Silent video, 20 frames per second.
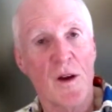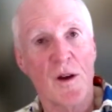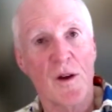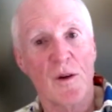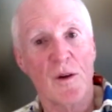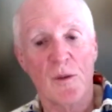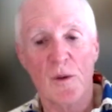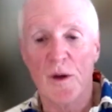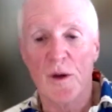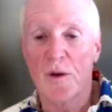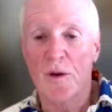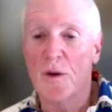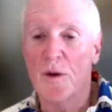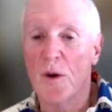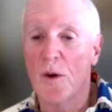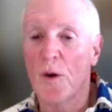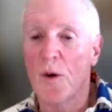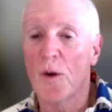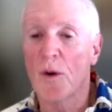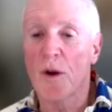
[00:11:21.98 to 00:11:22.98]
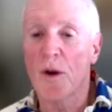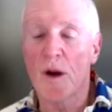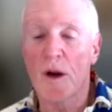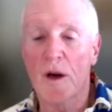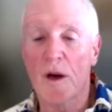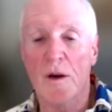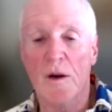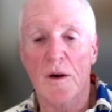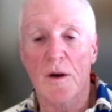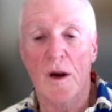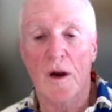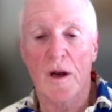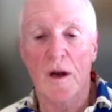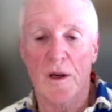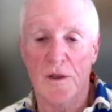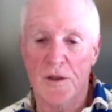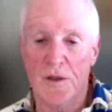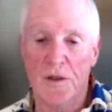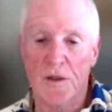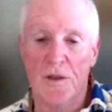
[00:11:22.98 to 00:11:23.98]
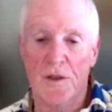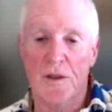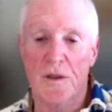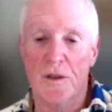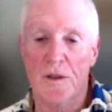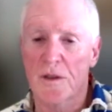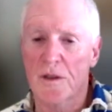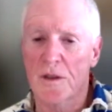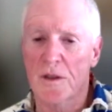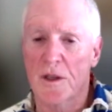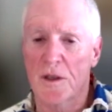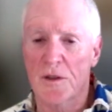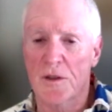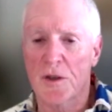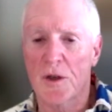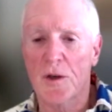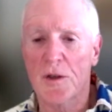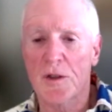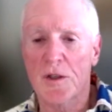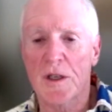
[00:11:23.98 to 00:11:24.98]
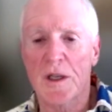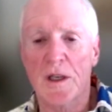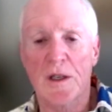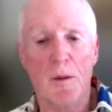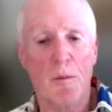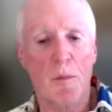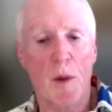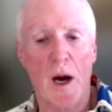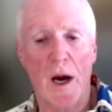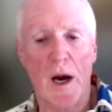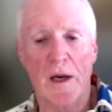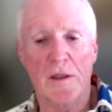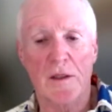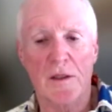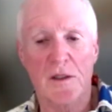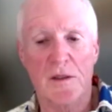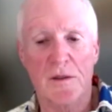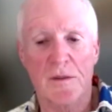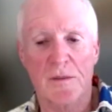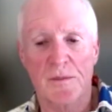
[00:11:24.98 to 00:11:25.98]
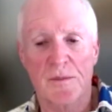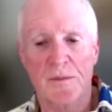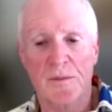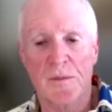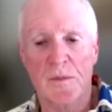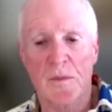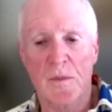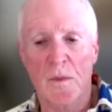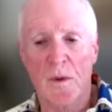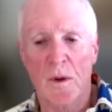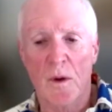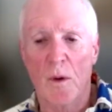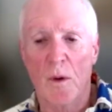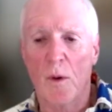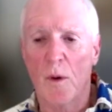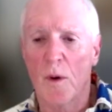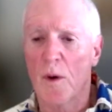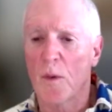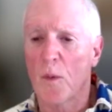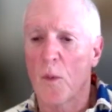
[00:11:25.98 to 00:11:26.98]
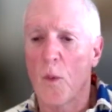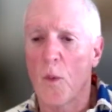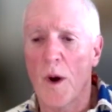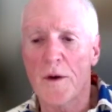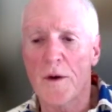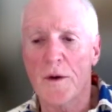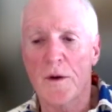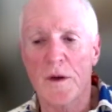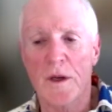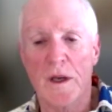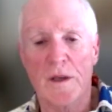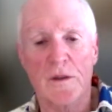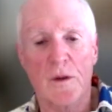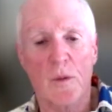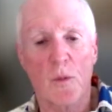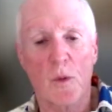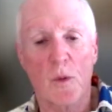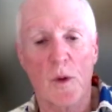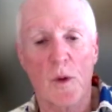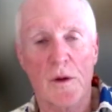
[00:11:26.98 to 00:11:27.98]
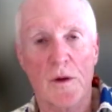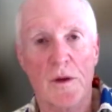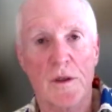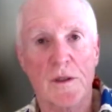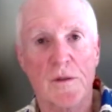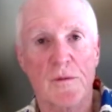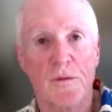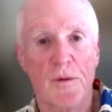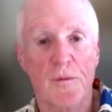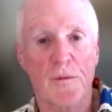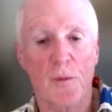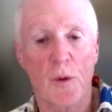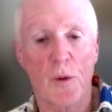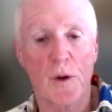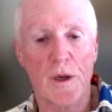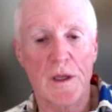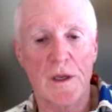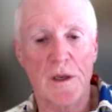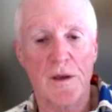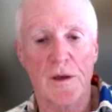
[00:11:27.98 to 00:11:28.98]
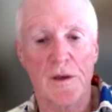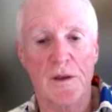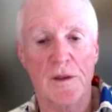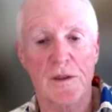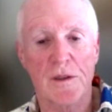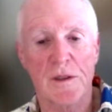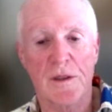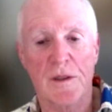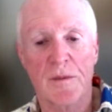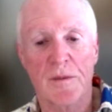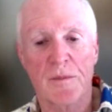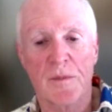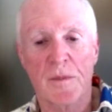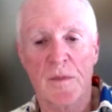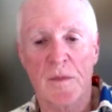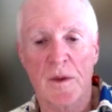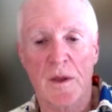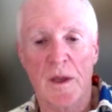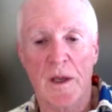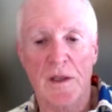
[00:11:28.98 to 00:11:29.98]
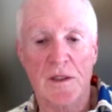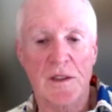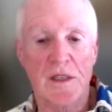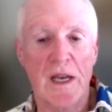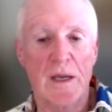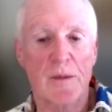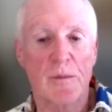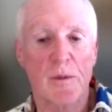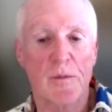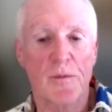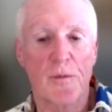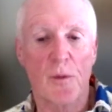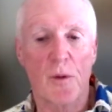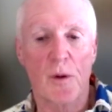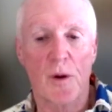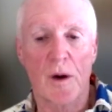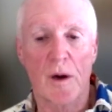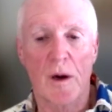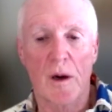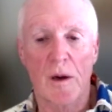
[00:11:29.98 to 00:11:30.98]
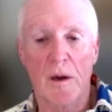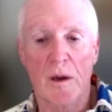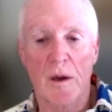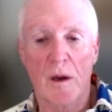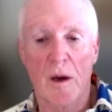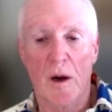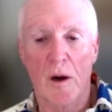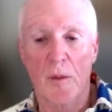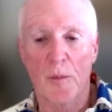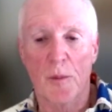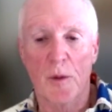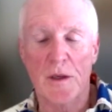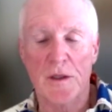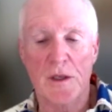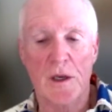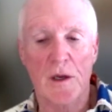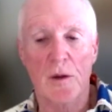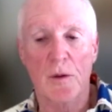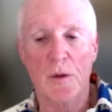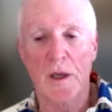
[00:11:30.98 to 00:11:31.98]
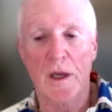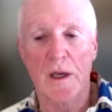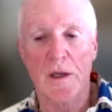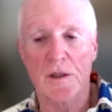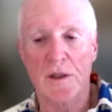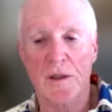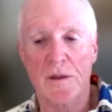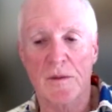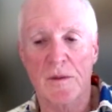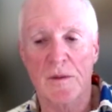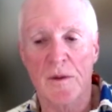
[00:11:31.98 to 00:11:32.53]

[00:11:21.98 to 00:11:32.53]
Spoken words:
We are no longer the church in a box or wandering in the wilderness for 40 years, as stated before our present location.